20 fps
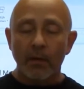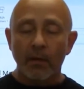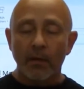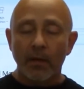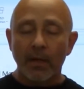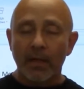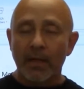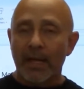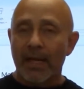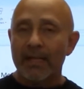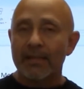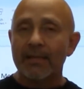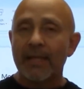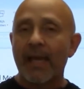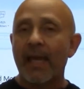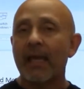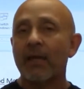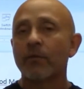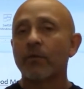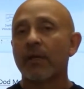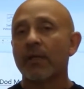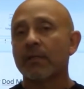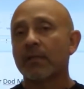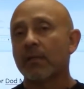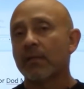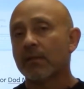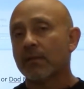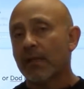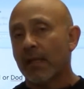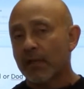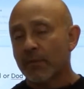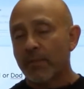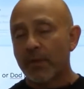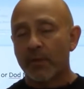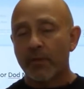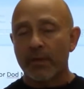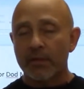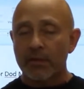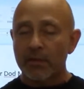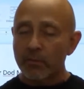class A addresses, class B
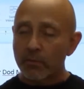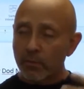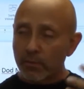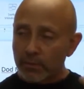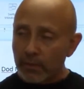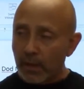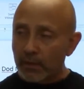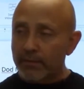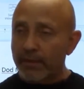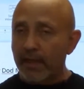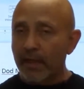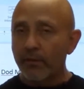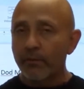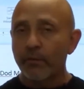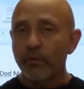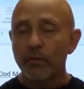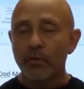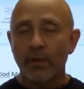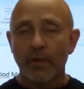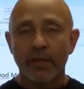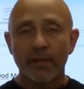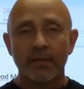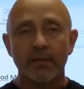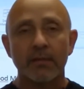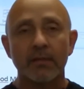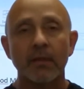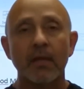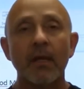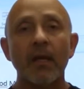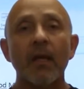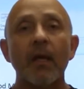addresses, and we'll talk that in future lessons.